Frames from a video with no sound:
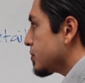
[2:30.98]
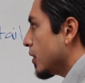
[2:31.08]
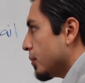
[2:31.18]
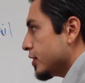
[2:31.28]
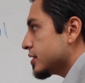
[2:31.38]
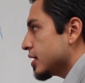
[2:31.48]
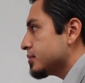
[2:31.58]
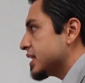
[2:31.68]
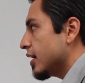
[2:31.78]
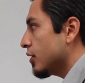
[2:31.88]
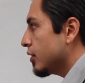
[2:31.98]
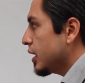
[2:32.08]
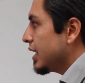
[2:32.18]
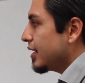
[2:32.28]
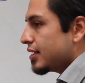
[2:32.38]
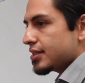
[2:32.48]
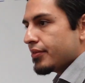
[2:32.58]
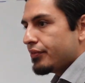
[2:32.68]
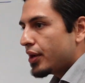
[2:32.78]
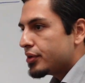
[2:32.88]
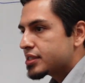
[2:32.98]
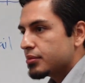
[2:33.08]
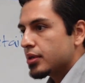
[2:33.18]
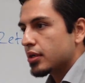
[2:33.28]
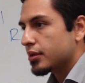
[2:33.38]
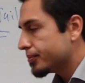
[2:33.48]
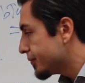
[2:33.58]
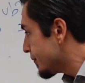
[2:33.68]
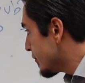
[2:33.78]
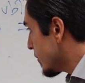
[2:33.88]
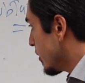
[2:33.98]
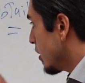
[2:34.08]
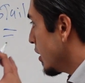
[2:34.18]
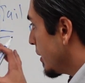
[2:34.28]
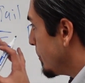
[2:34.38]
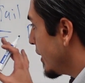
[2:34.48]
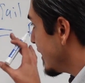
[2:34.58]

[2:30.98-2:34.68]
properties SubTail, very similar. But